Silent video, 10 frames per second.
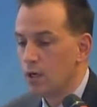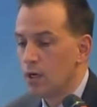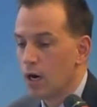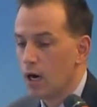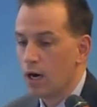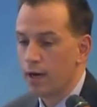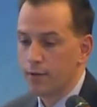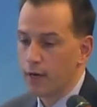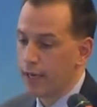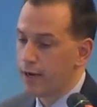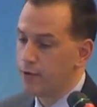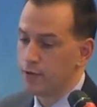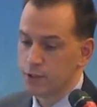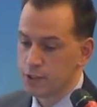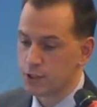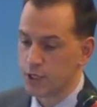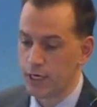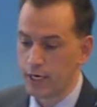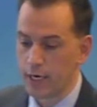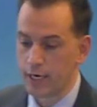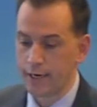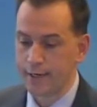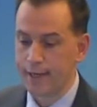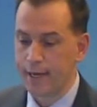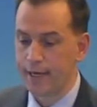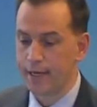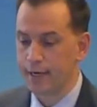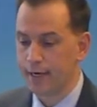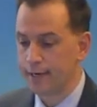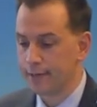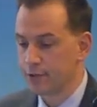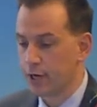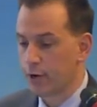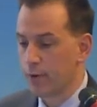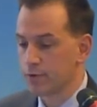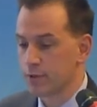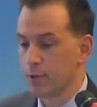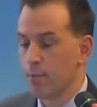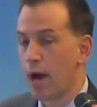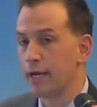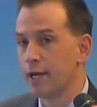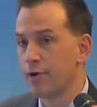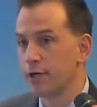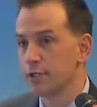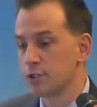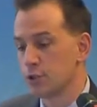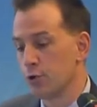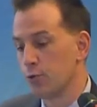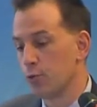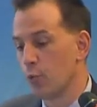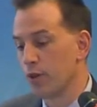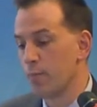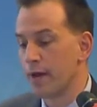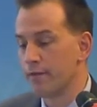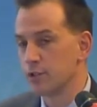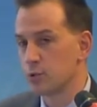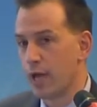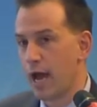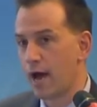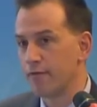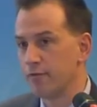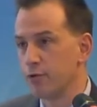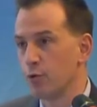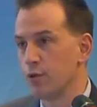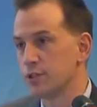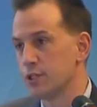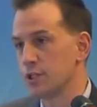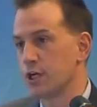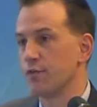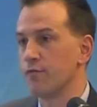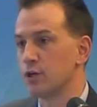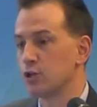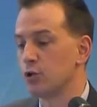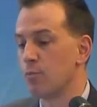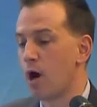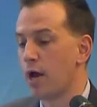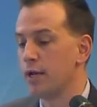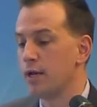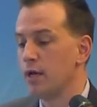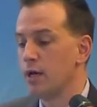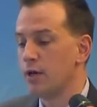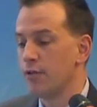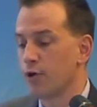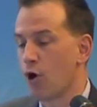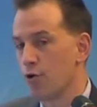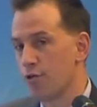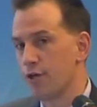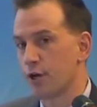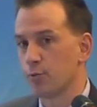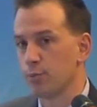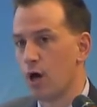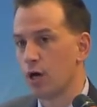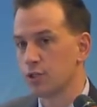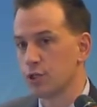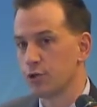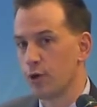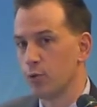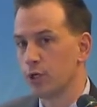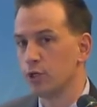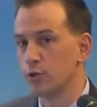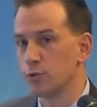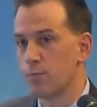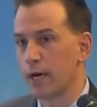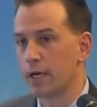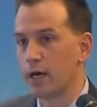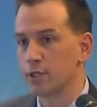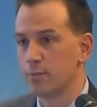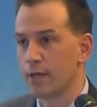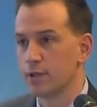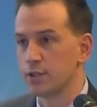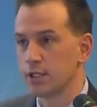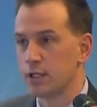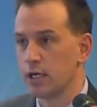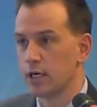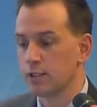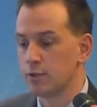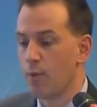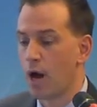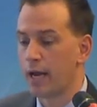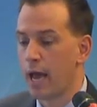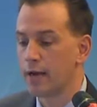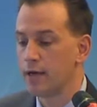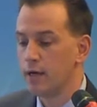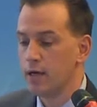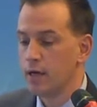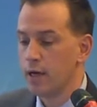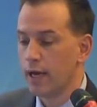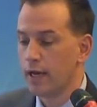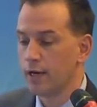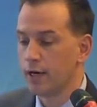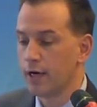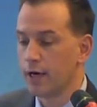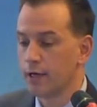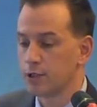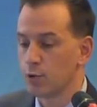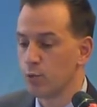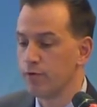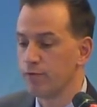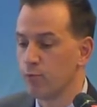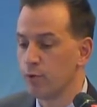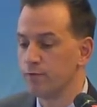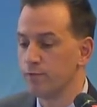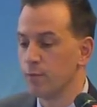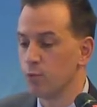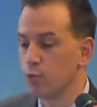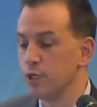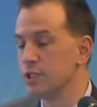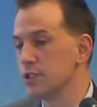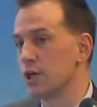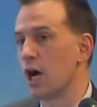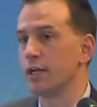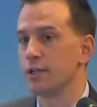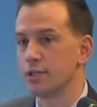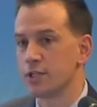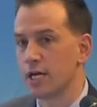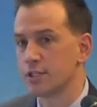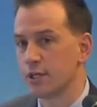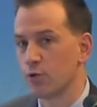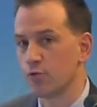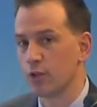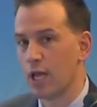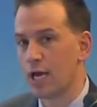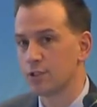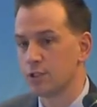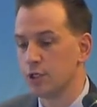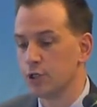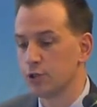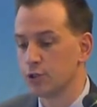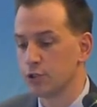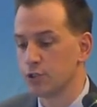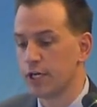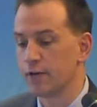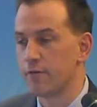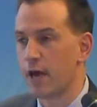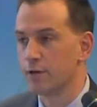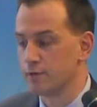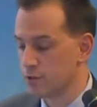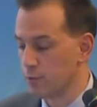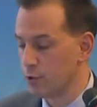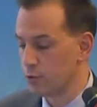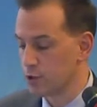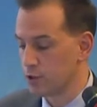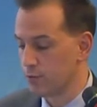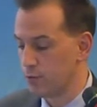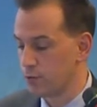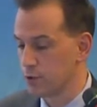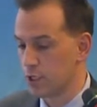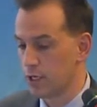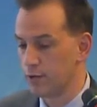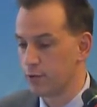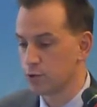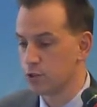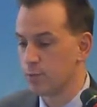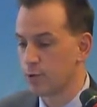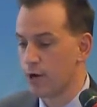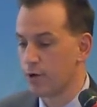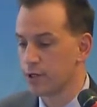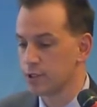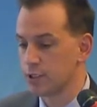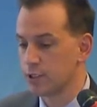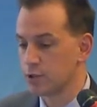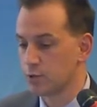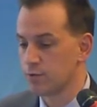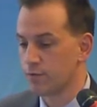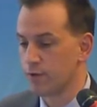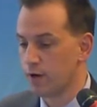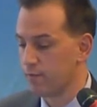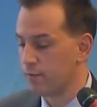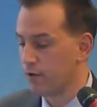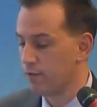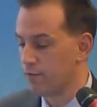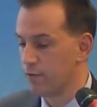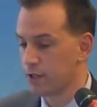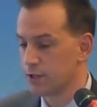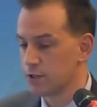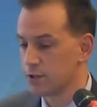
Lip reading: Again, this is a diagram of some of the mining areas. So one of the benefits we have, even though this is a conventional mine, there are thicker blocks here that we can use mechanized methods to mine at. And so we've redesigned this asset over the last year to take advantage of some of those deeper areas in terms of thickness.